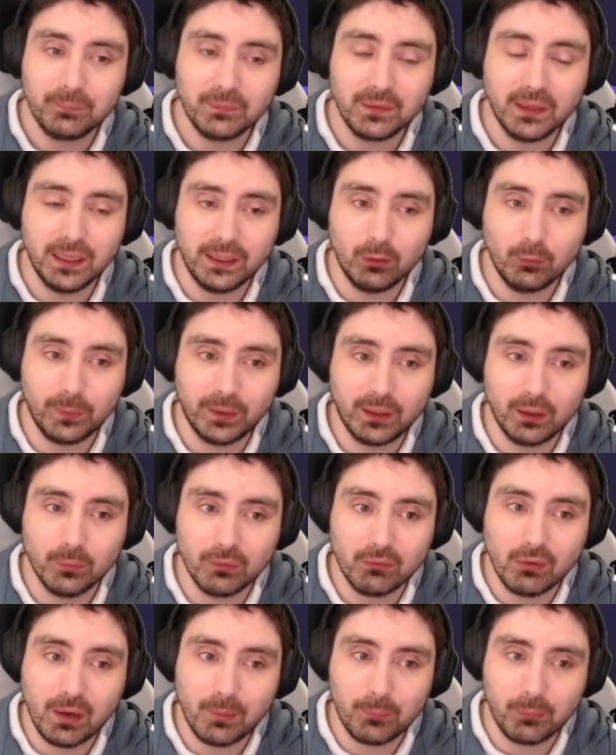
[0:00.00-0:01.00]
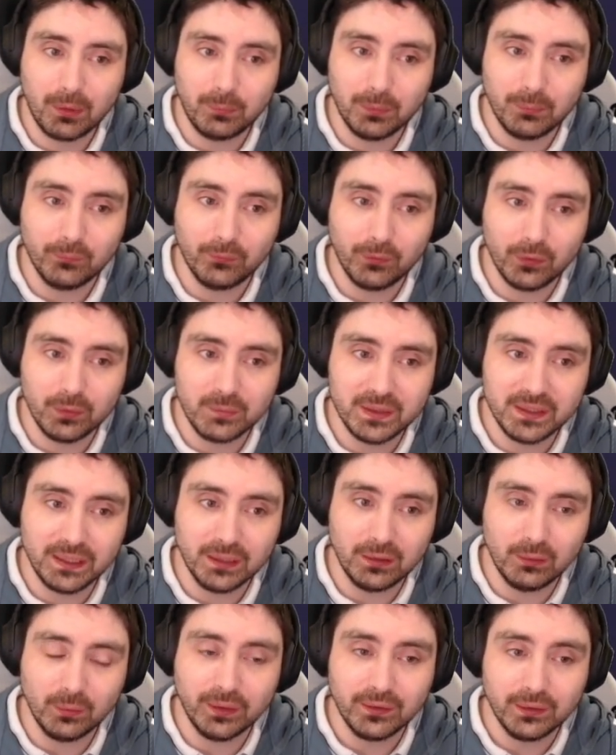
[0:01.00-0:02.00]
and it will become a right problem for them to
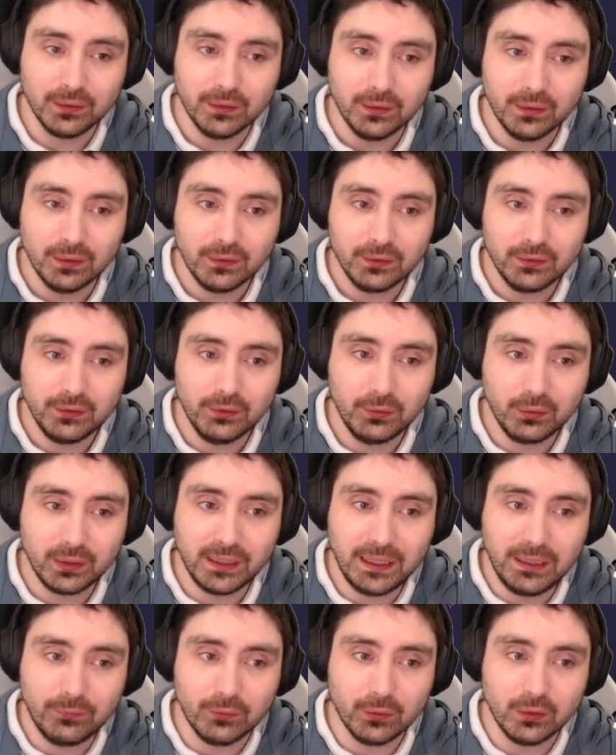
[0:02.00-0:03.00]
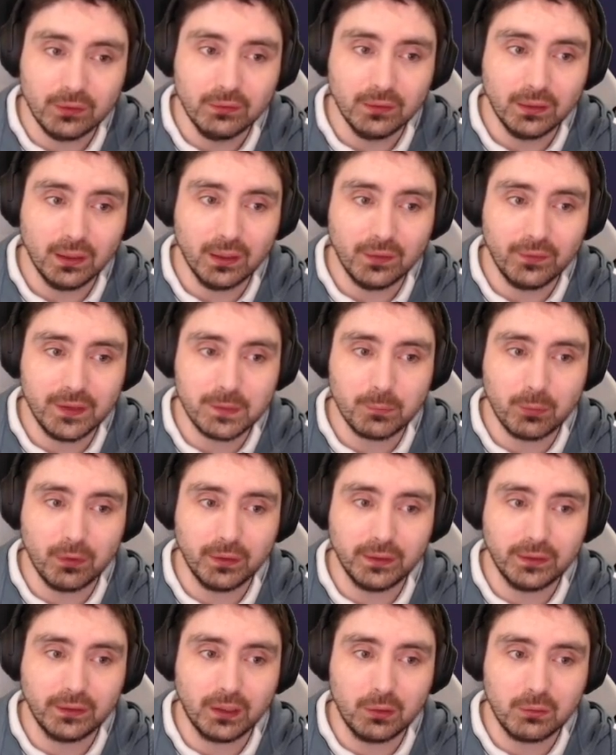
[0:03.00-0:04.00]
deal with. You can even, at this
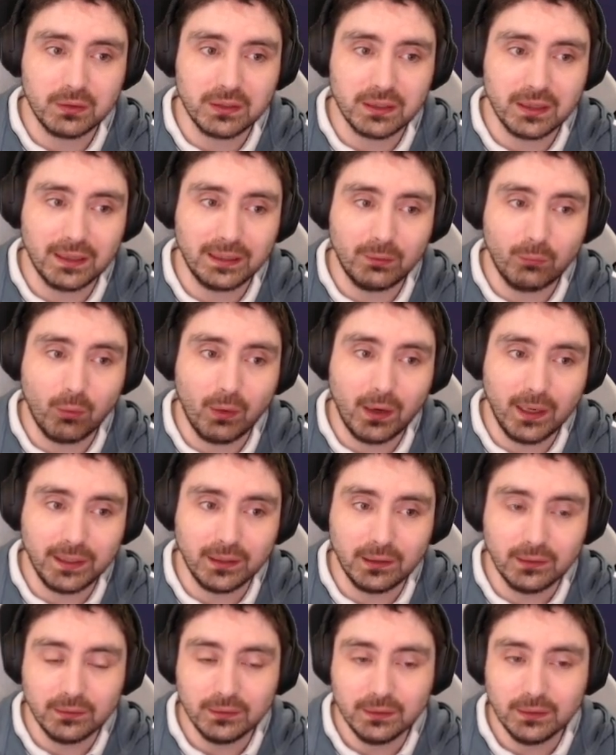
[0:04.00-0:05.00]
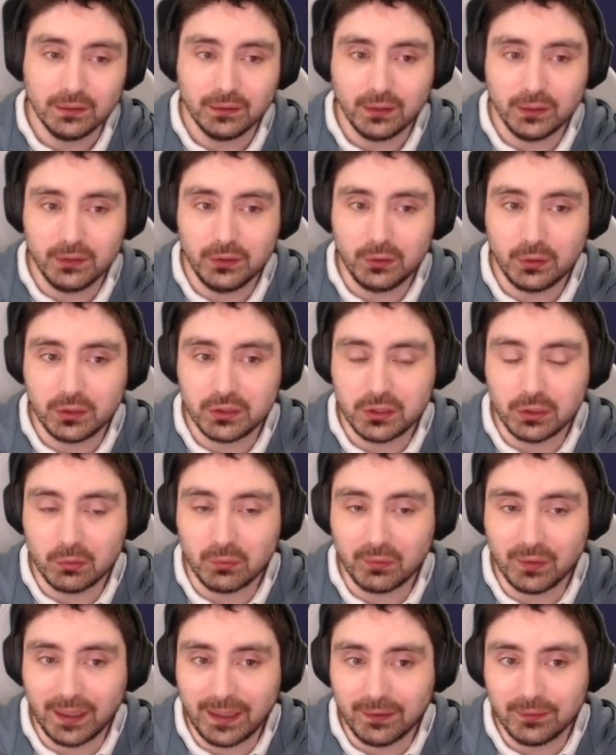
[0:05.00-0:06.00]
point, go slightly wider, and you could do
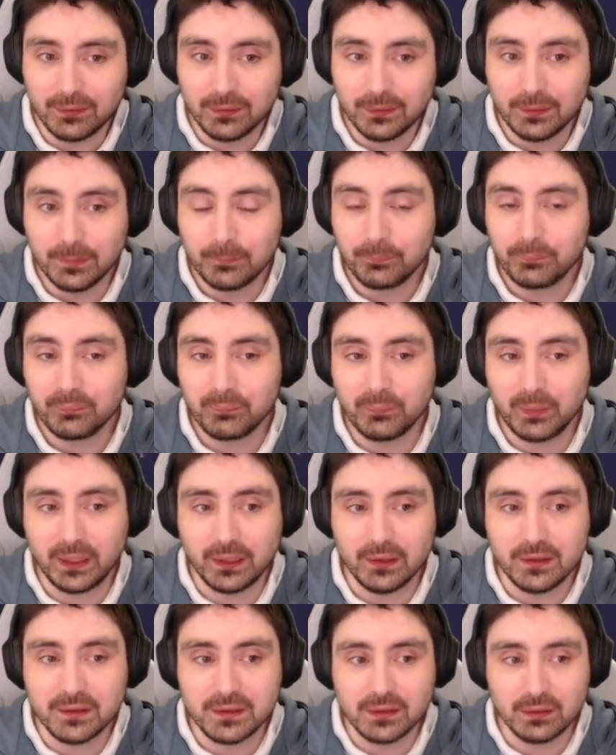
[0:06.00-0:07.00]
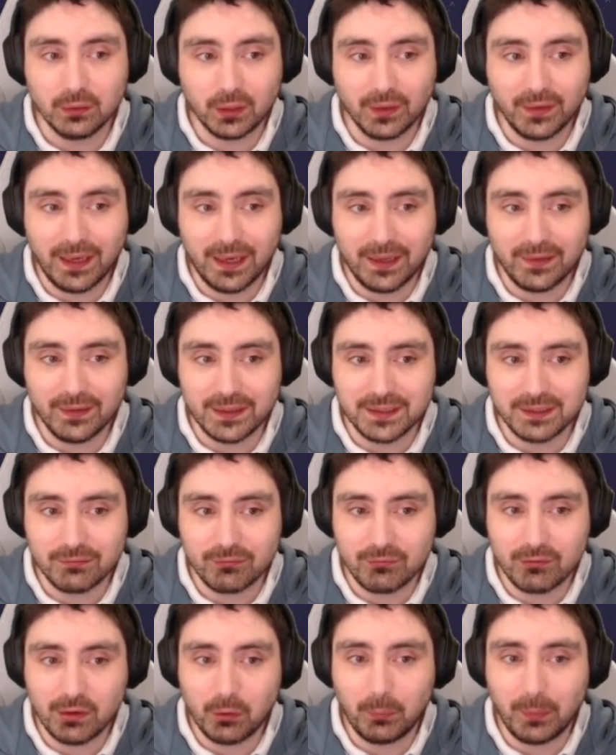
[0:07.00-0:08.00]
that, because look at that, that's a
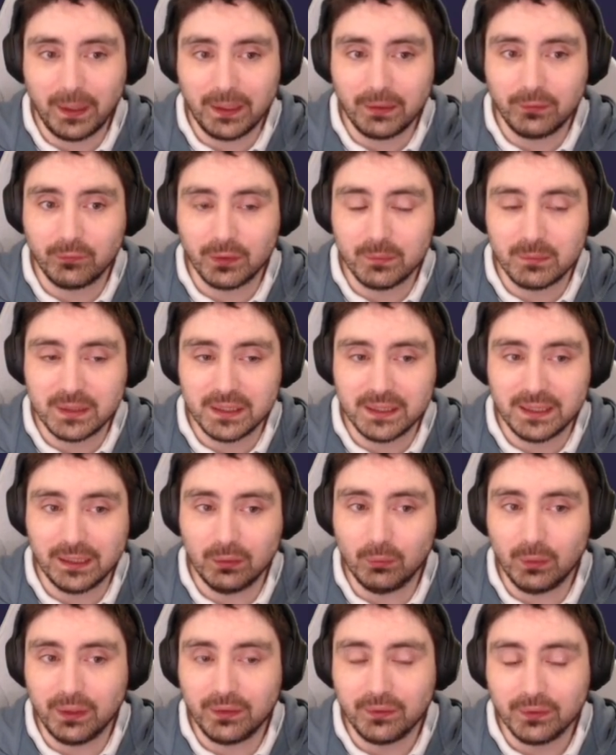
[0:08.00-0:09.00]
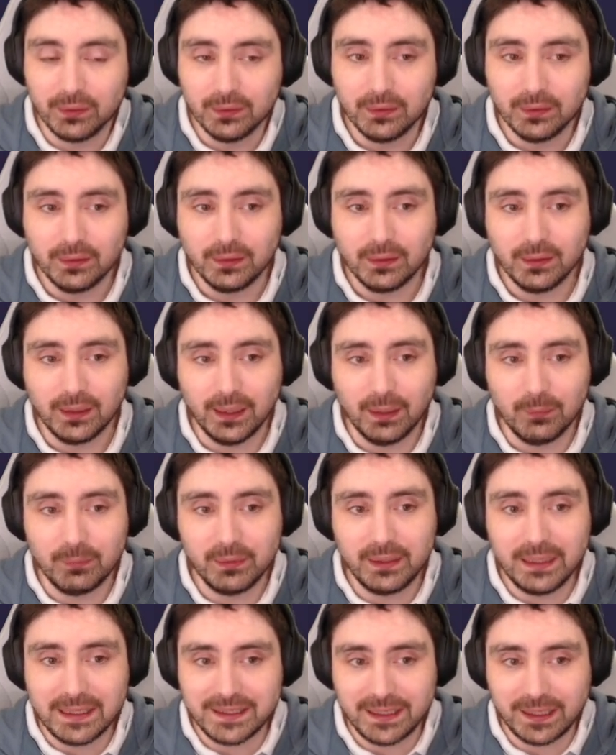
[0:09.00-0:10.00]
real pain for them to deal with.
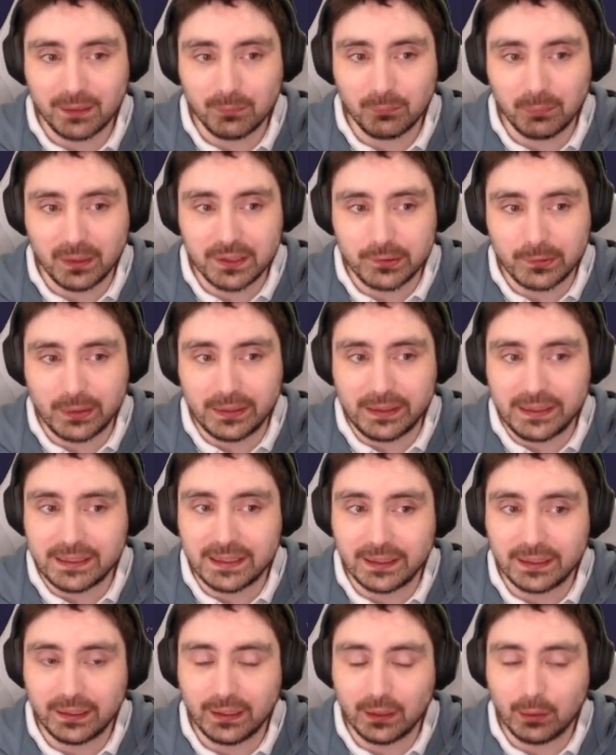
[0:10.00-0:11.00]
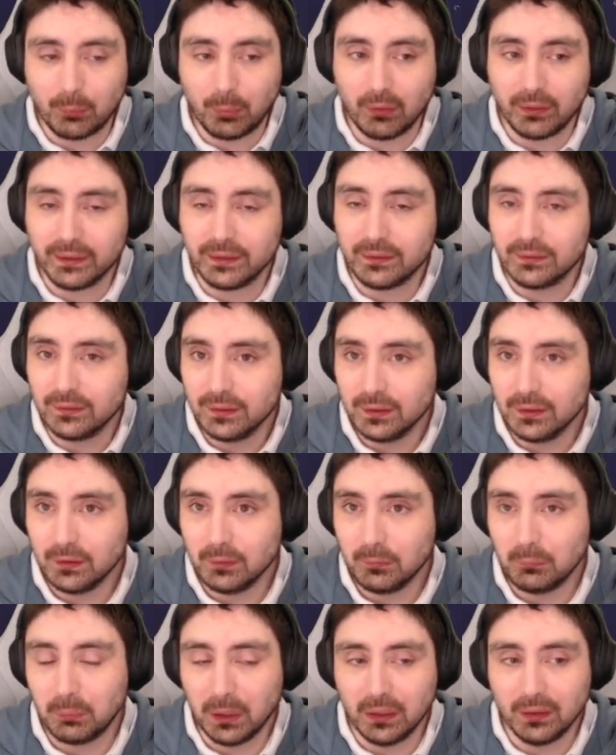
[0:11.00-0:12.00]
Yes, they can blitz through any singular point,
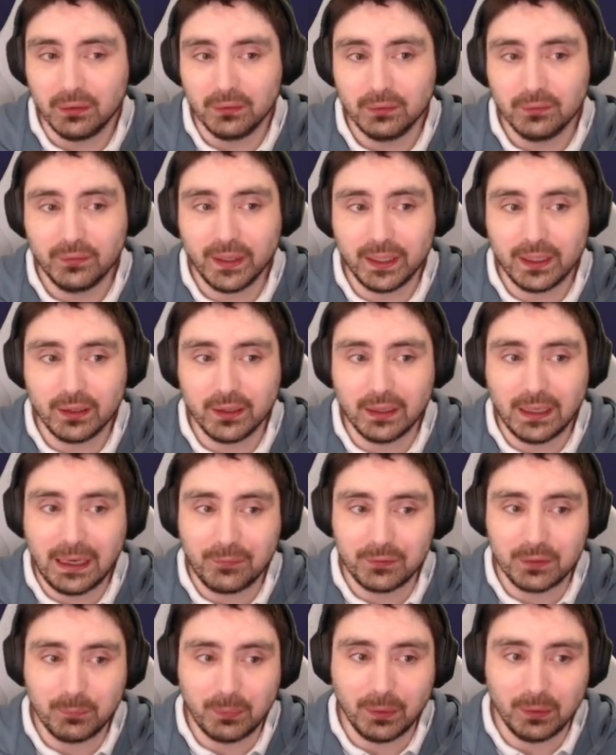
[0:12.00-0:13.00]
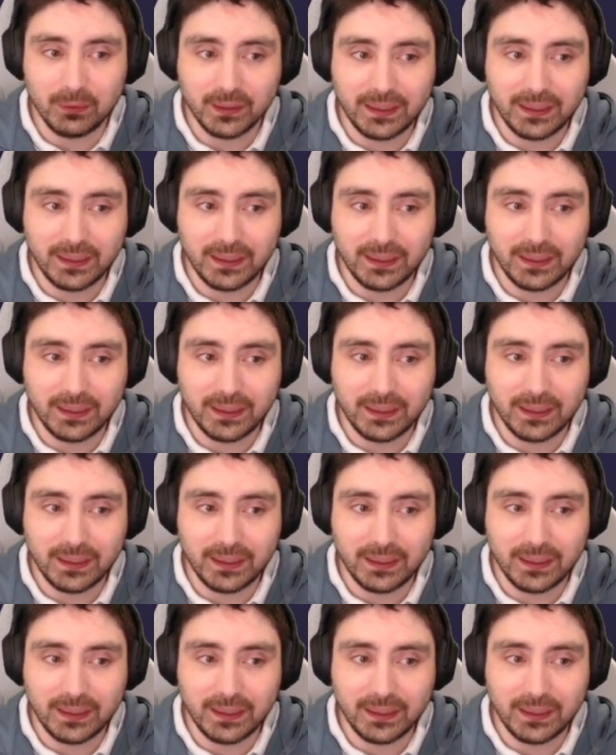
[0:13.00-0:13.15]
but they're going to have to build a